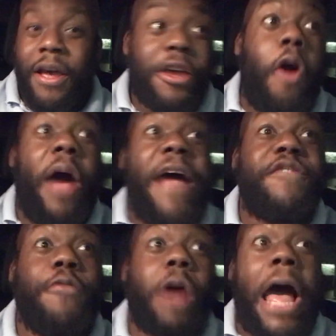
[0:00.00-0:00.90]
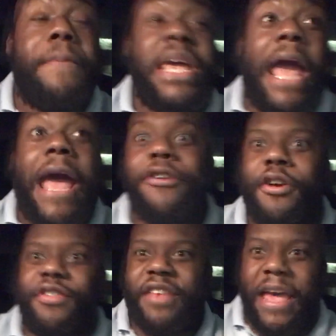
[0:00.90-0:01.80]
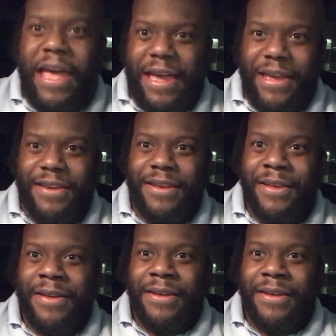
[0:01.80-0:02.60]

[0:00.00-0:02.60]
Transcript: Go after Robbie Anderson.